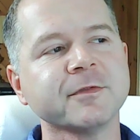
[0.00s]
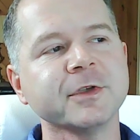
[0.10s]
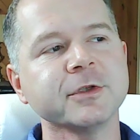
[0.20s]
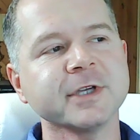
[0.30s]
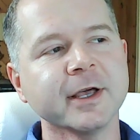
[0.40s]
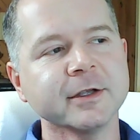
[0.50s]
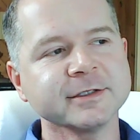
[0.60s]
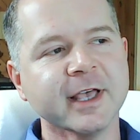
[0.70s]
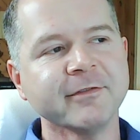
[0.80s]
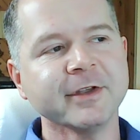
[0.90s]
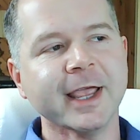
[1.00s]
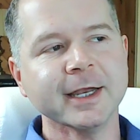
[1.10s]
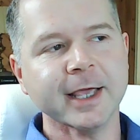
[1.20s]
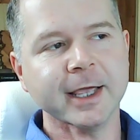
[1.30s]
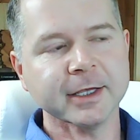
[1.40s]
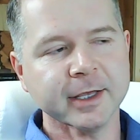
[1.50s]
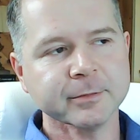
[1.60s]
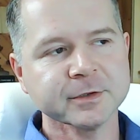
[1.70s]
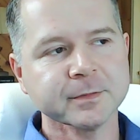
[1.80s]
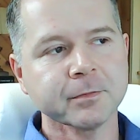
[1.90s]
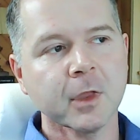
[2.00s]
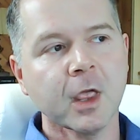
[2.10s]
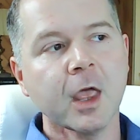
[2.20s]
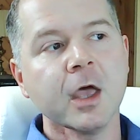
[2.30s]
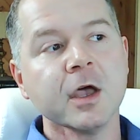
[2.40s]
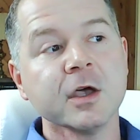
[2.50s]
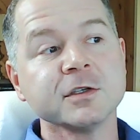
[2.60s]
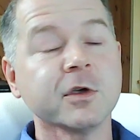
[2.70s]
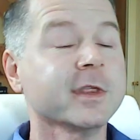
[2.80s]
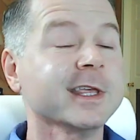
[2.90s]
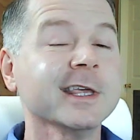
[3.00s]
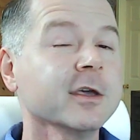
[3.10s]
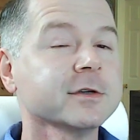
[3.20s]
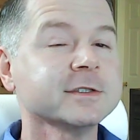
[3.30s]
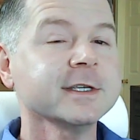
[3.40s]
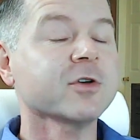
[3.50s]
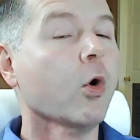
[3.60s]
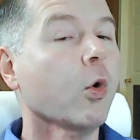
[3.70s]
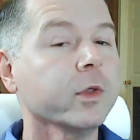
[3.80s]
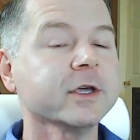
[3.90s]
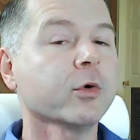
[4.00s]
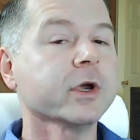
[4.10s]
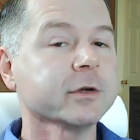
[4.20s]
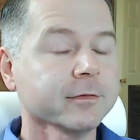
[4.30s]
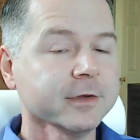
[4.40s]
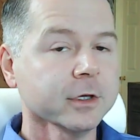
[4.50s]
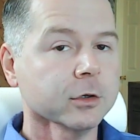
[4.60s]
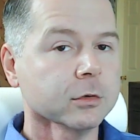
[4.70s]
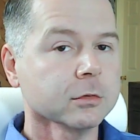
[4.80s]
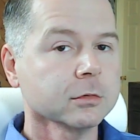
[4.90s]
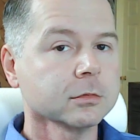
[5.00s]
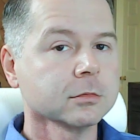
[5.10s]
review the Title VII ADA claims? So the EEOC is only going to review